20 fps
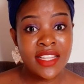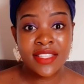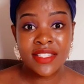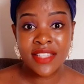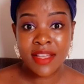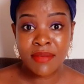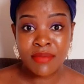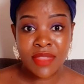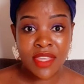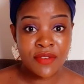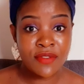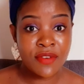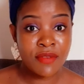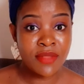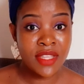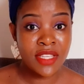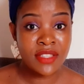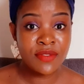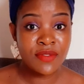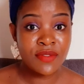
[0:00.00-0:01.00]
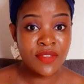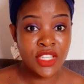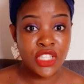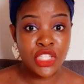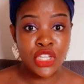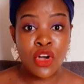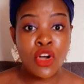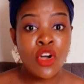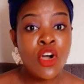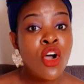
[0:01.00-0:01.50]
something from this
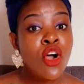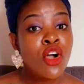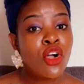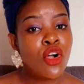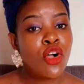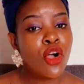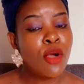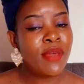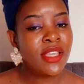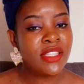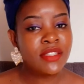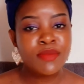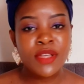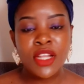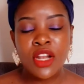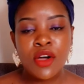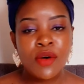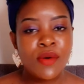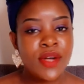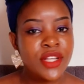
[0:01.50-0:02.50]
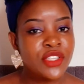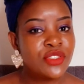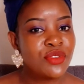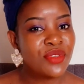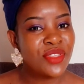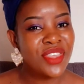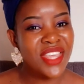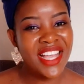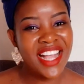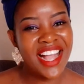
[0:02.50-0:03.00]
video. Comment below what you
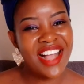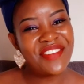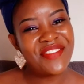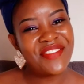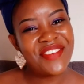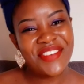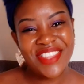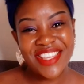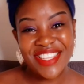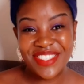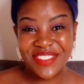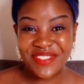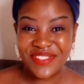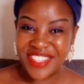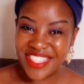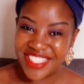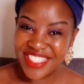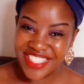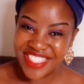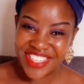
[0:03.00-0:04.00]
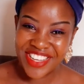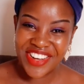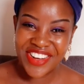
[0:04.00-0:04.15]
think about this video.